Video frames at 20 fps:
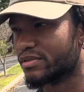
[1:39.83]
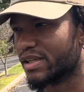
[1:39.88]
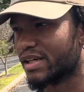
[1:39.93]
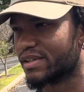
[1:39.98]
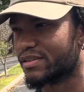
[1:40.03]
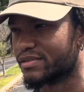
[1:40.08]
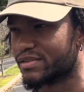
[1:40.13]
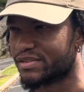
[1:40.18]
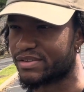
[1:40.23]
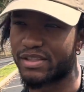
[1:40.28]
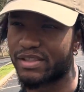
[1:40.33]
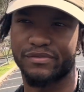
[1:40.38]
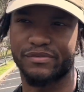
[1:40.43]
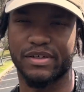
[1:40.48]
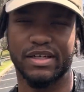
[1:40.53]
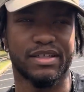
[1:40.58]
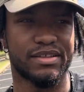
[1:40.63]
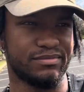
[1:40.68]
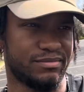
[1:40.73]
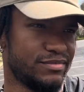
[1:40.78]
Like the stuff
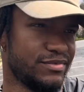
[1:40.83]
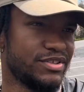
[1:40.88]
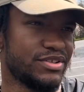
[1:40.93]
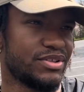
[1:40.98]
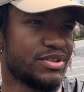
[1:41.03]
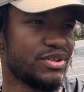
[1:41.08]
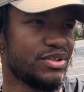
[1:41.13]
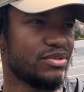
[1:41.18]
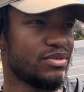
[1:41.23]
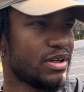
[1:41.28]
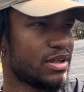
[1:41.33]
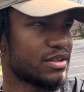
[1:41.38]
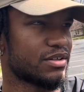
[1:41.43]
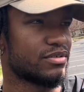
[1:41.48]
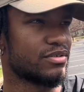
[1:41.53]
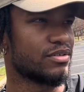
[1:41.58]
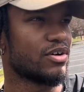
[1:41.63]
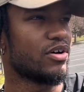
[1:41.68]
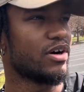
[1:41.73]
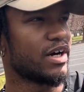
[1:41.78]
I used to do, I
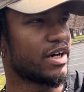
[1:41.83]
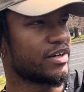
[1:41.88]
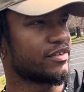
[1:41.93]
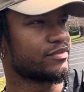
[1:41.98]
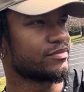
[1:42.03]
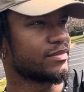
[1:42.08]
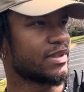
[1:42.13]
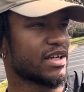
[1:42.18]
grow out of them.